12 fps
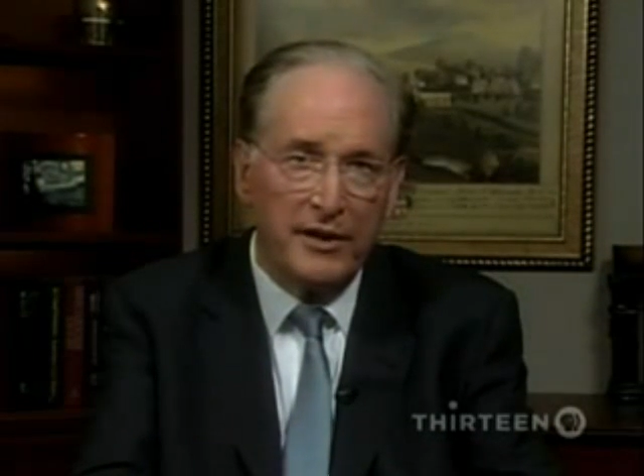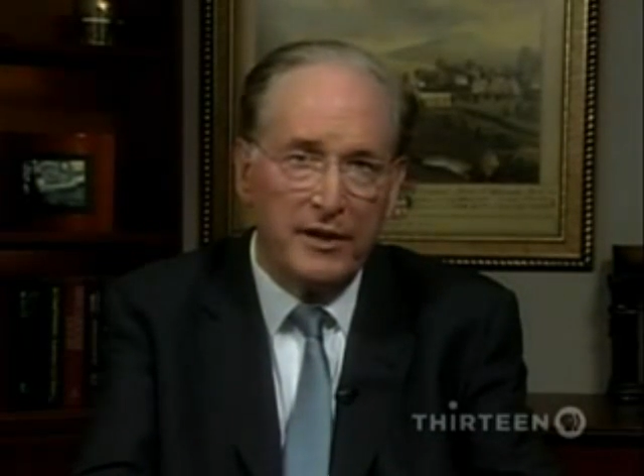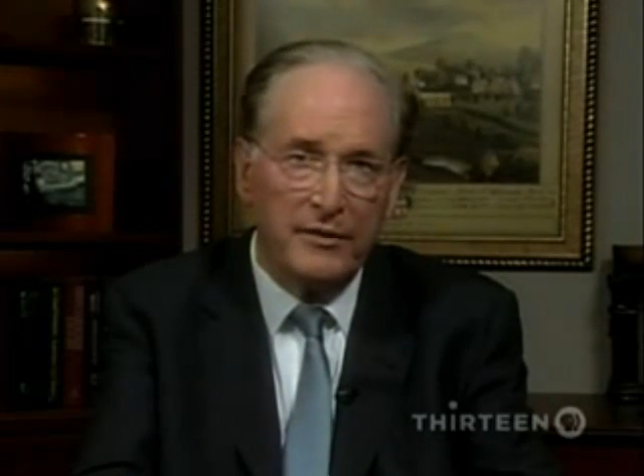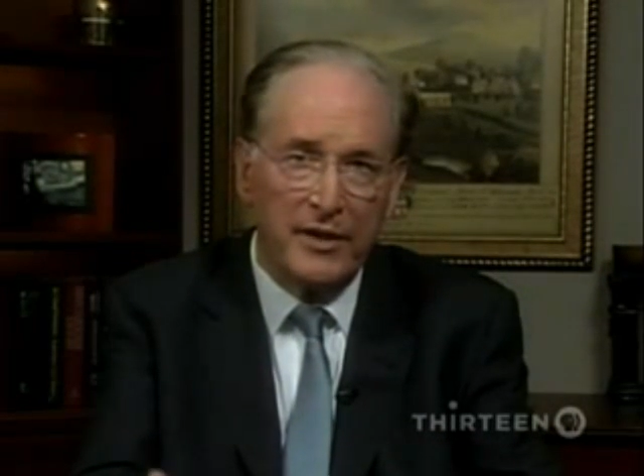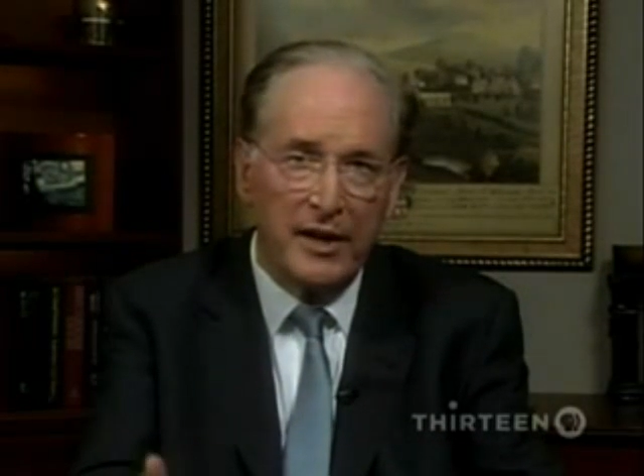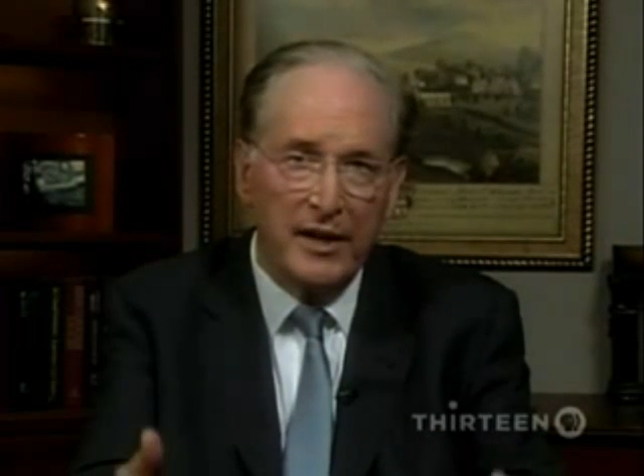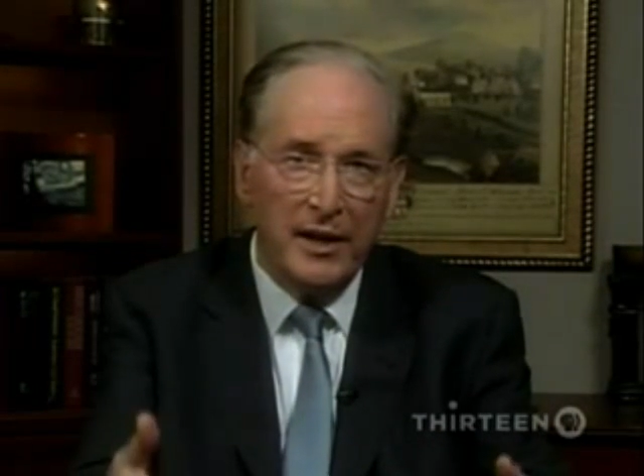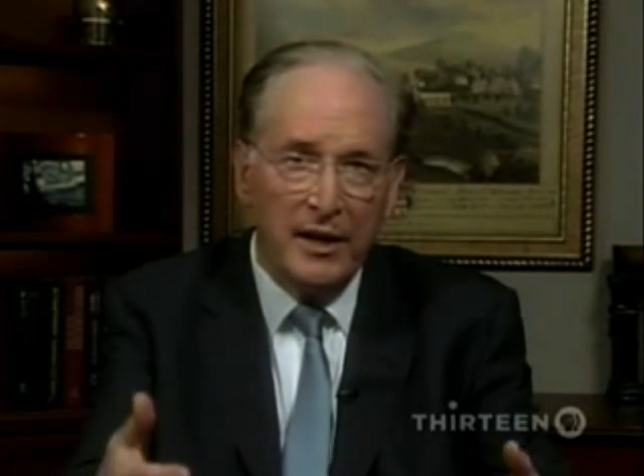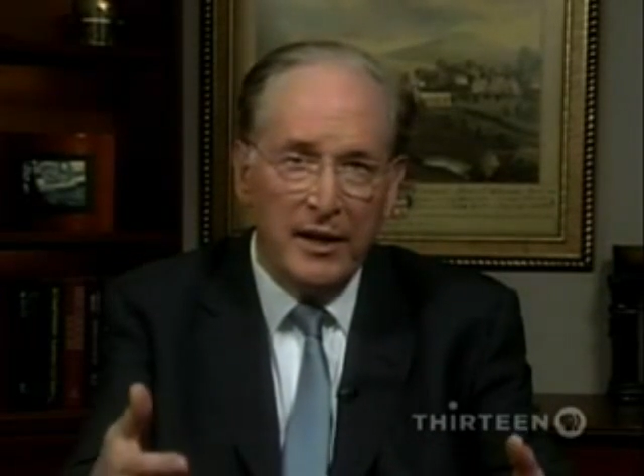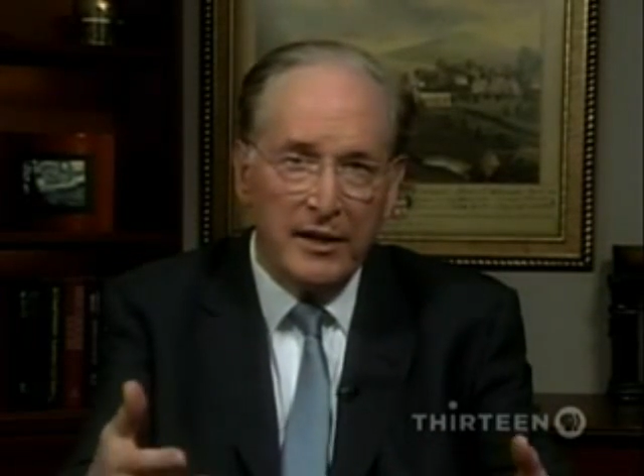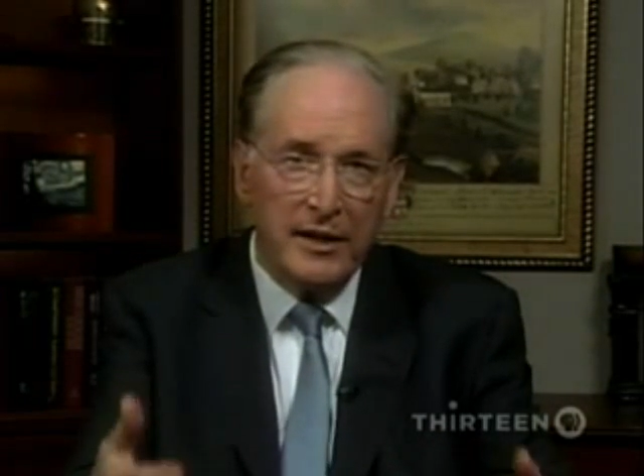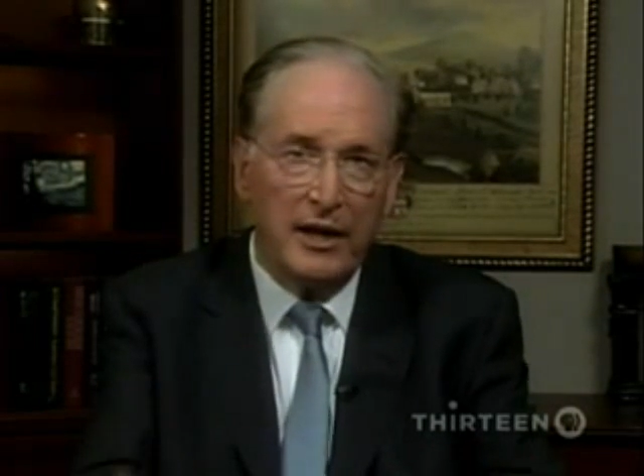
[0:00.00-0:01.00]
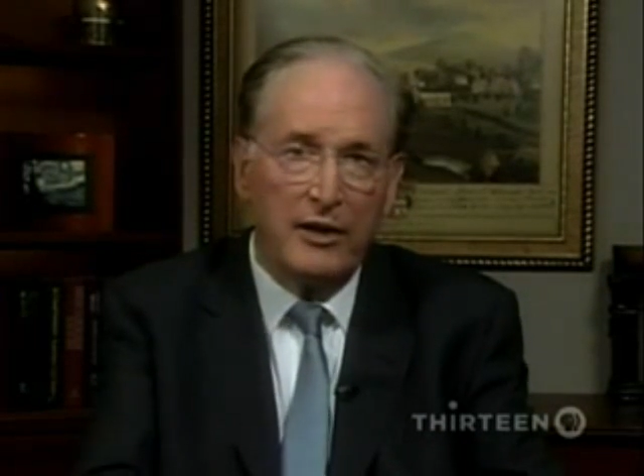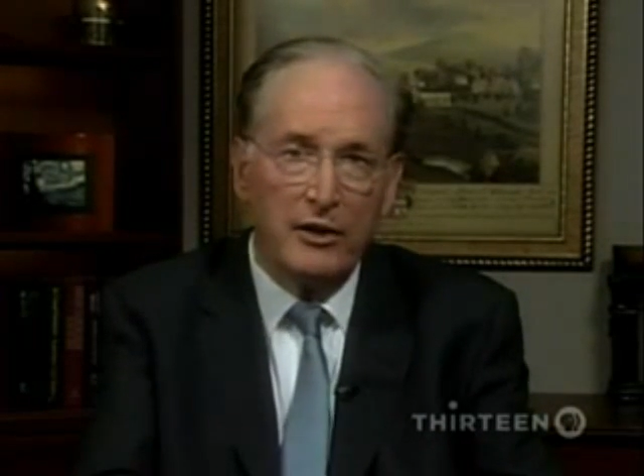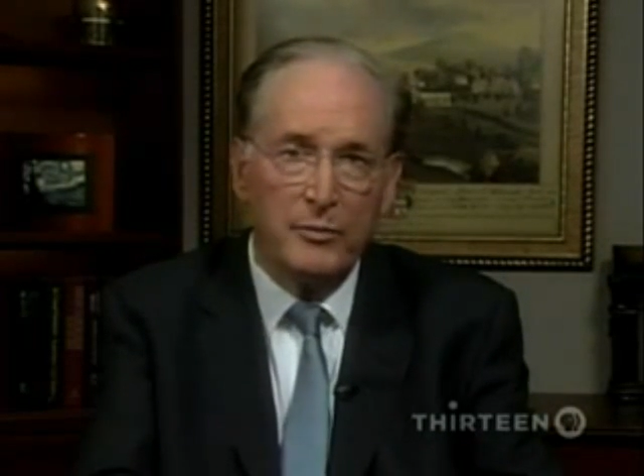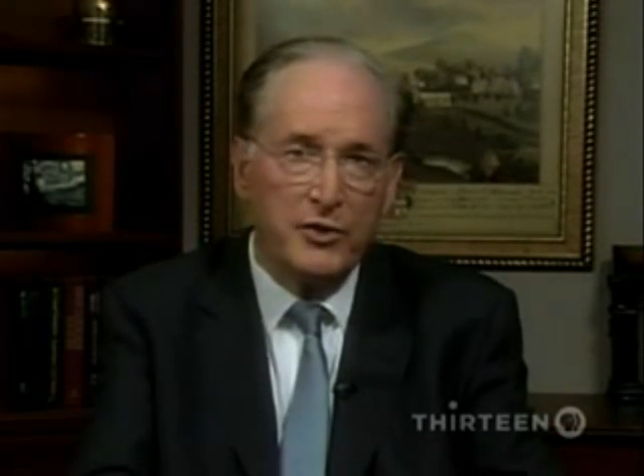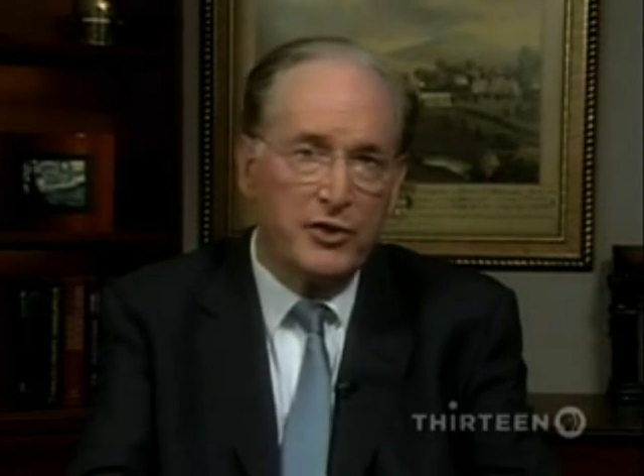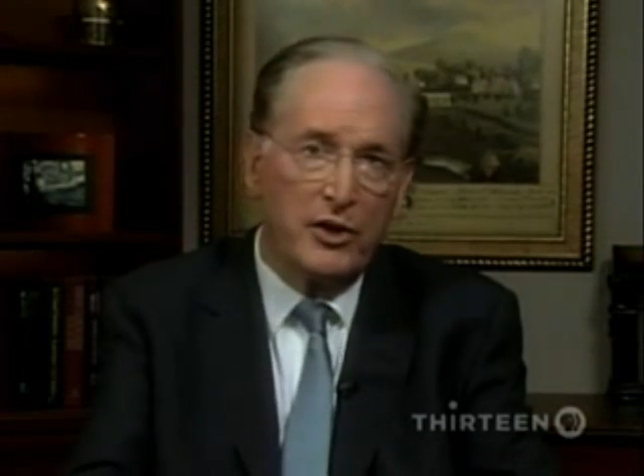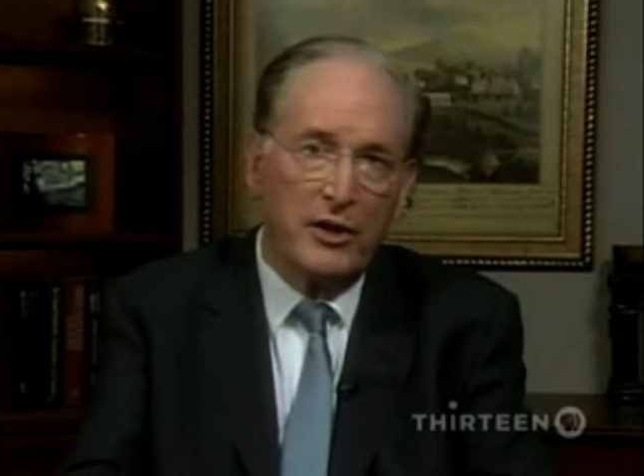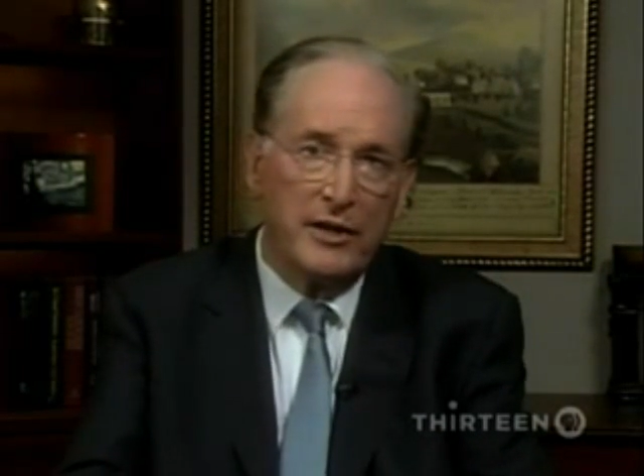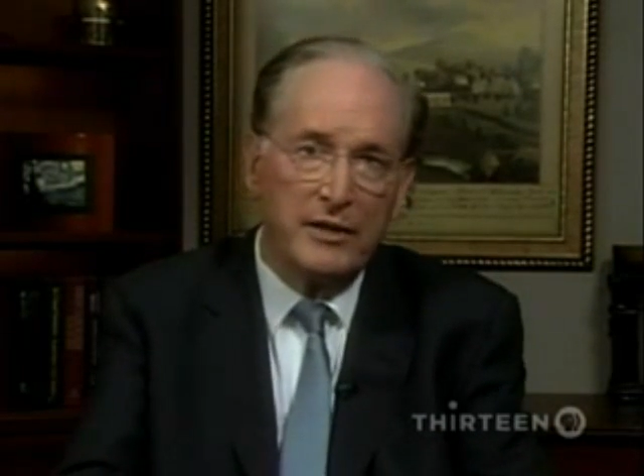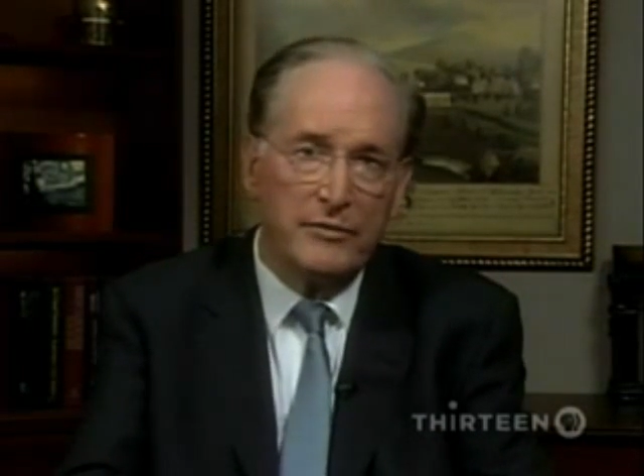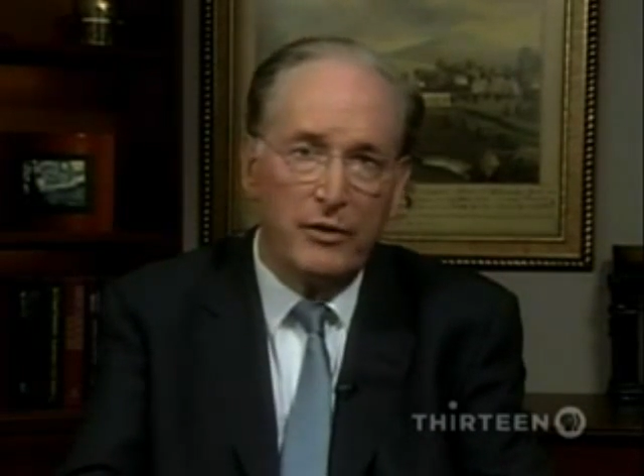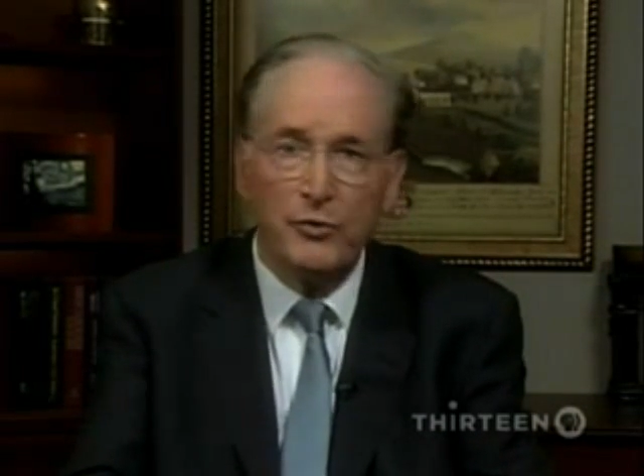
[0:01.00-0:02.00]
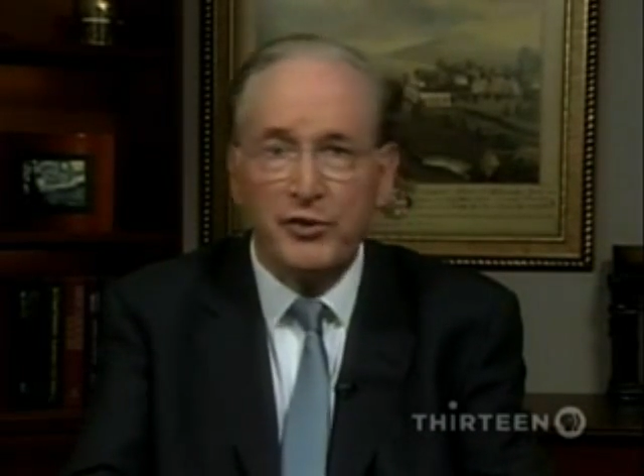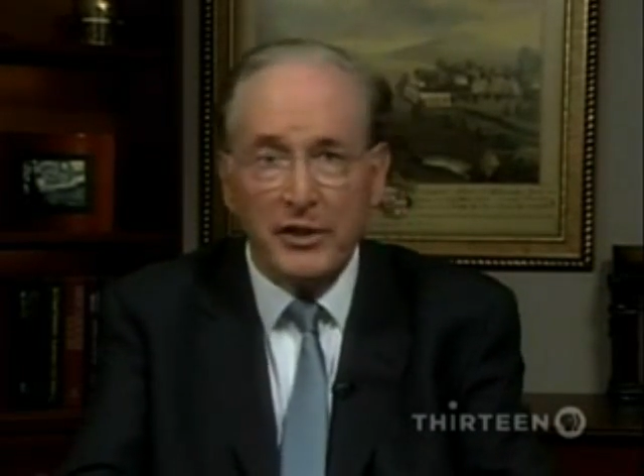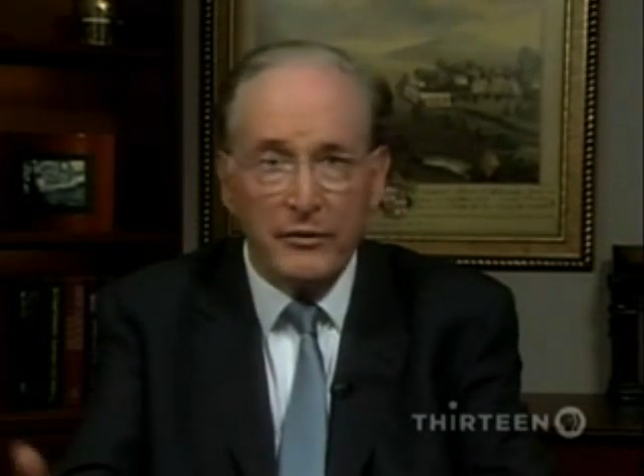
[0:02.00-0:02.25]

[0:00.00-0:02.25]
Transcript: And if I carry a majority of votes,